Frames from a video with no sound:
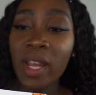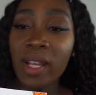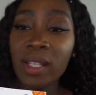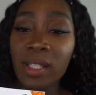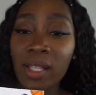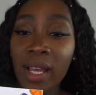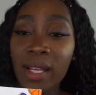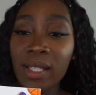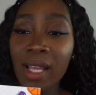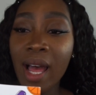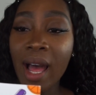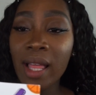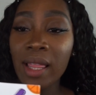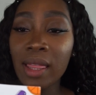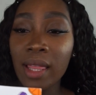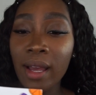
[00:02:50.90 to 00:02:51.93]
It says,
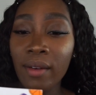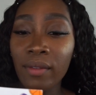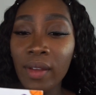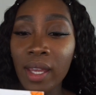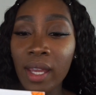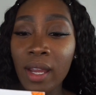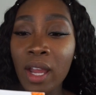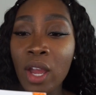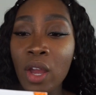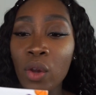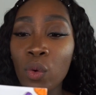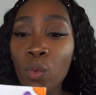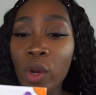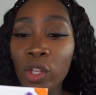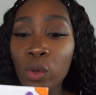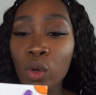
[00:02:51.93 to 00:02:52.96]
I love it
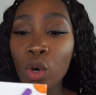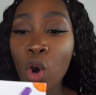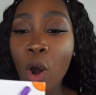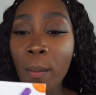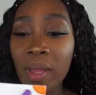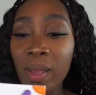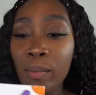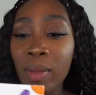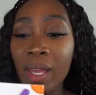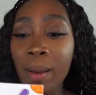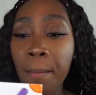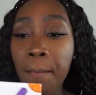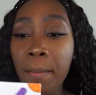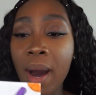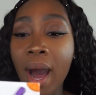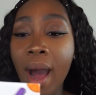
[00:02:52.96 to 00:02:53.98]
when you call me
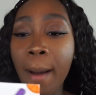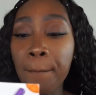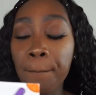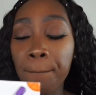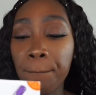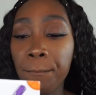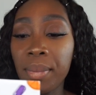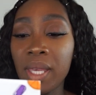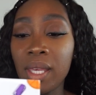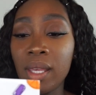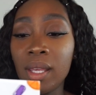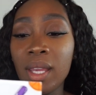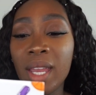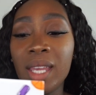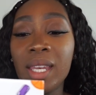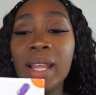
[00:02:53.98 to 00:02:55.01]
Big
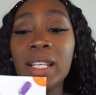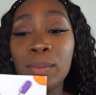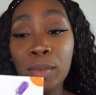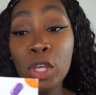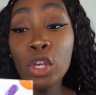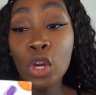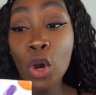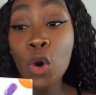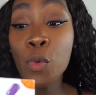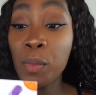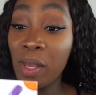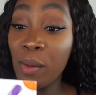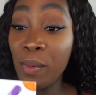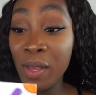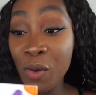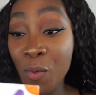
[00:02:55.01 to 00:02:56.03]
Poppy. And that's
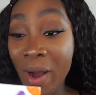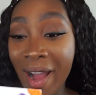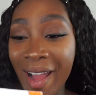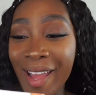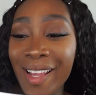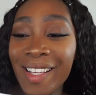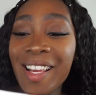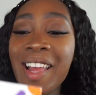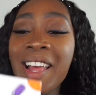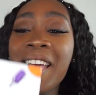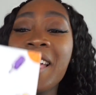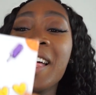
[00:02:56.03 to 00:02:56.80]
P-O-P-P-Y.